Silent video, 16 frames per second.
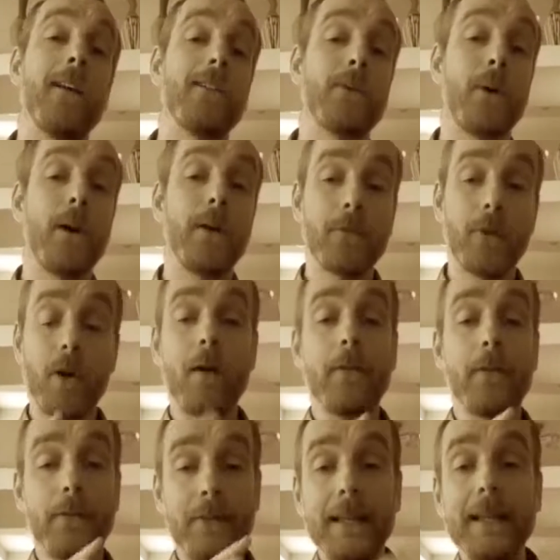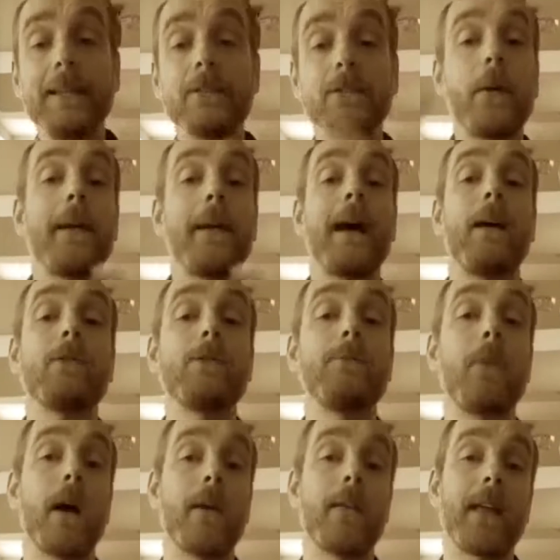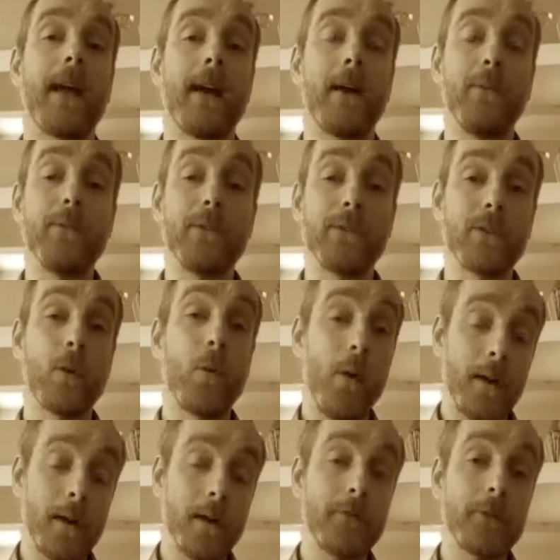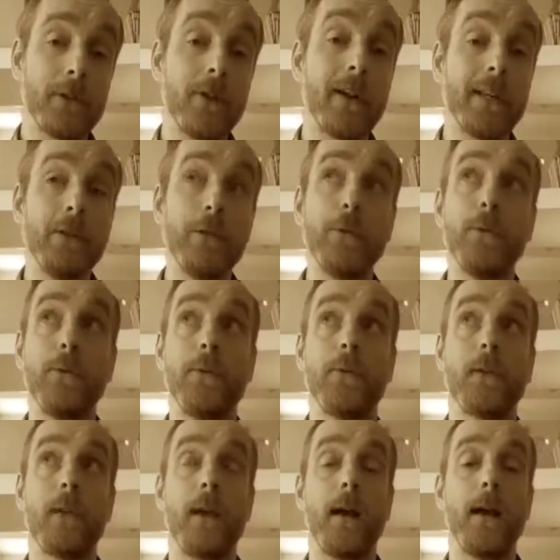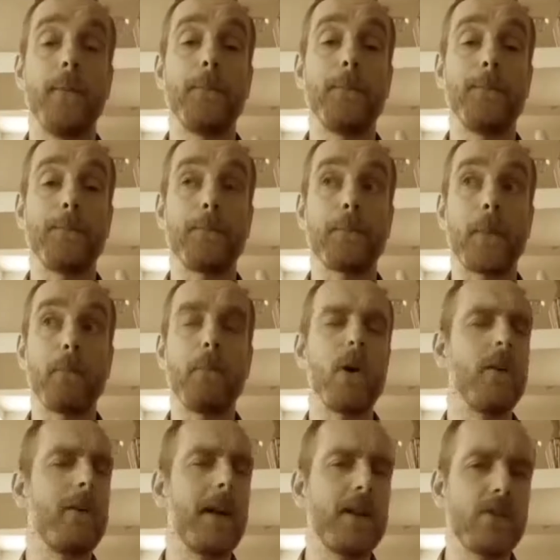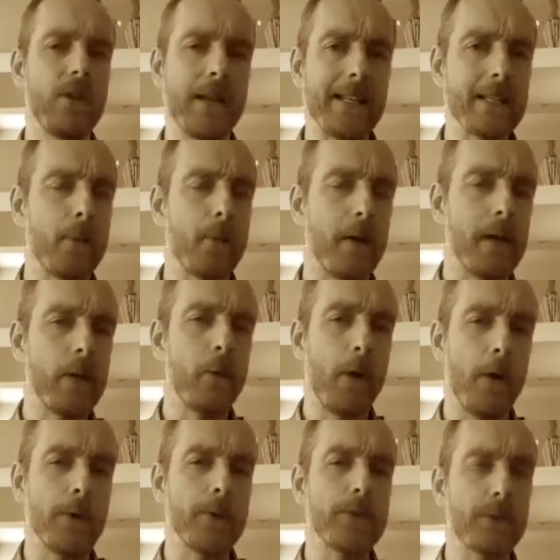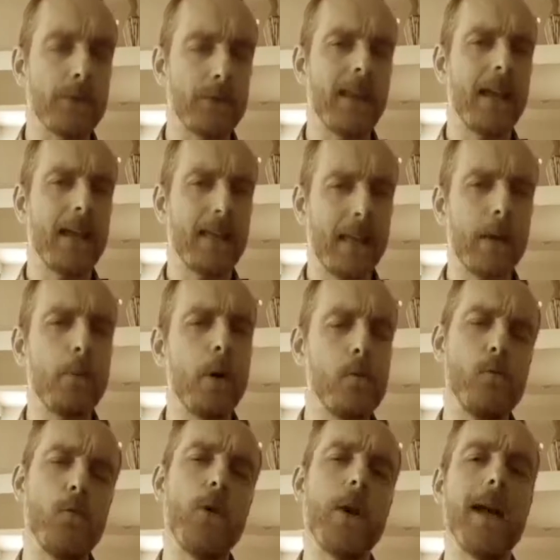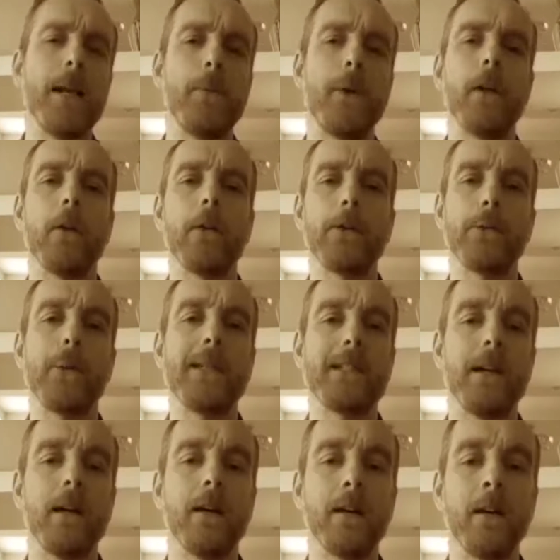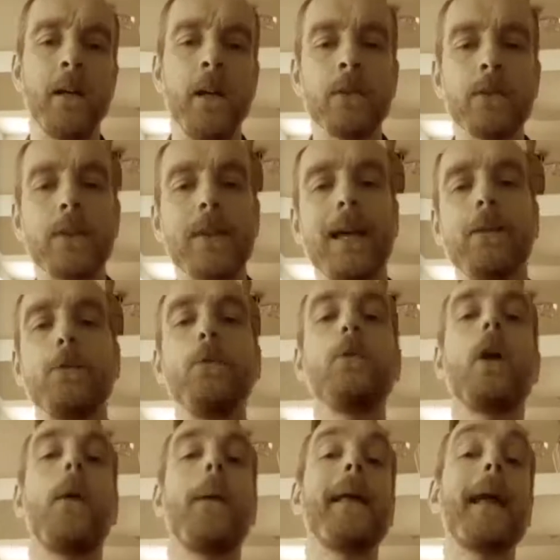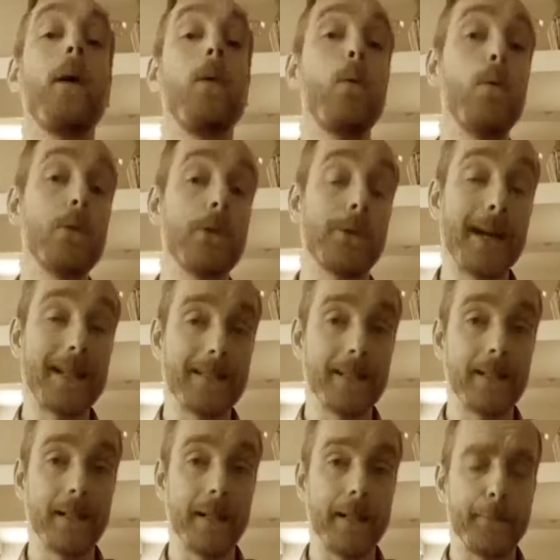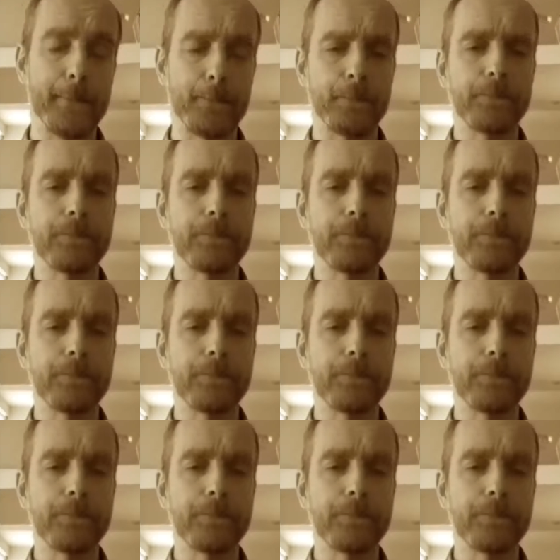So I've got things going out to my accounts. Quite often I use motivational and inspiring quotes because they work really well on Twitter. So that's all going out automatically.